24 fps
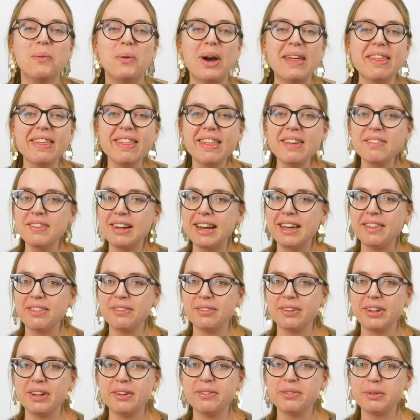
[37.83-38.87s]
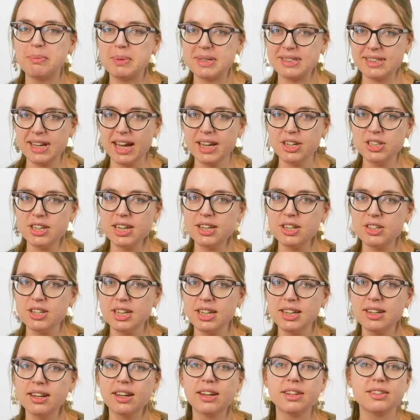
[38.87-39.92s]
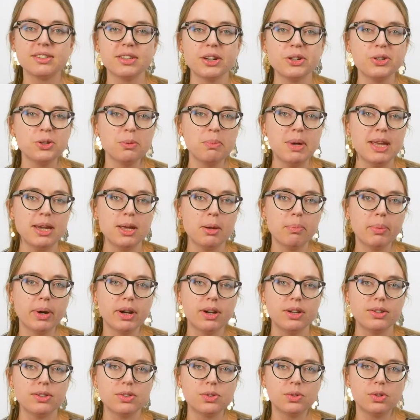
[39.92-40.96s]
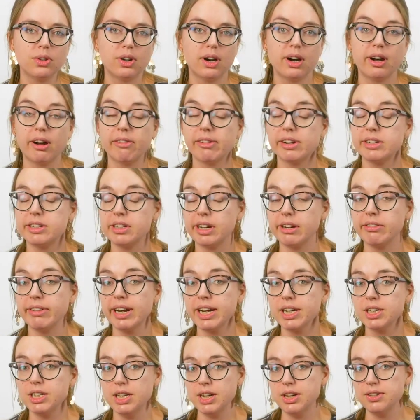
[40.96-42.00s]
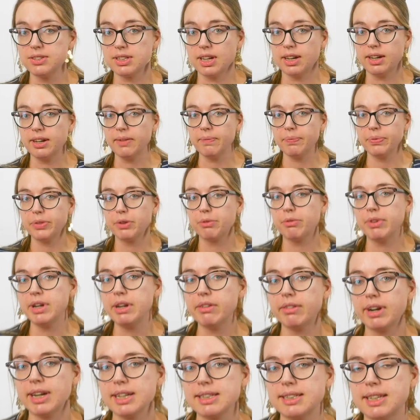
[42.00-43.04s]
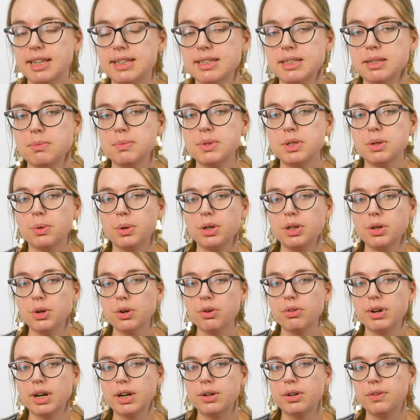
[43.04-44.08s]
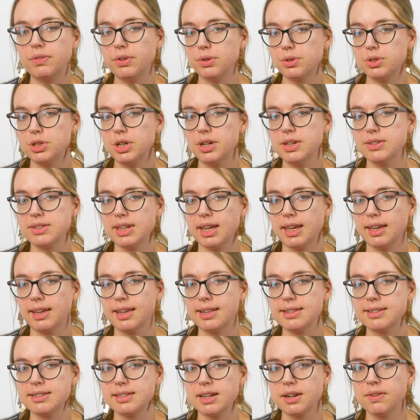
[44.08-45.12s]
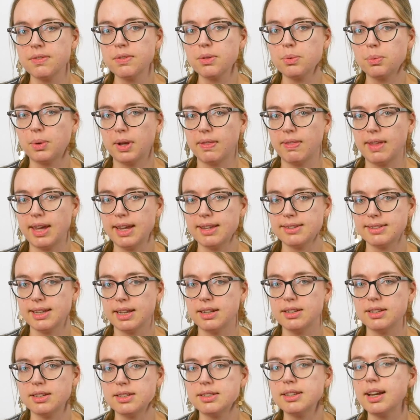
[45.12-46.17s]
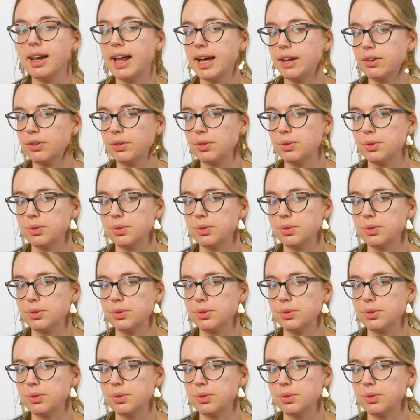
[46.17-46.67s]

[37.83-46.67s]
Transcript: Whether they've clicked through from a search engine, a social media post, or are a direct user, the redirect sends them to a URL of your choosing instead of the one they intended to land on